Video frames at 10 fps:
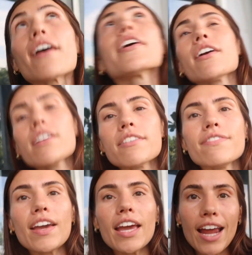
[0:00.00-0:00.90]
out here, the
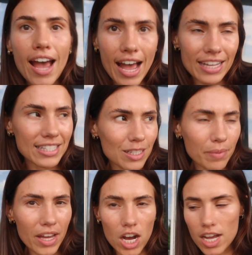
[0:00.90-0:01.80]
fan has to
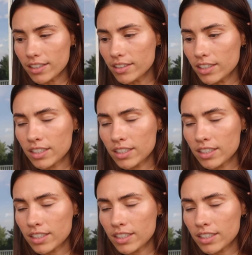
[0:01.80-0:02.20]
be on.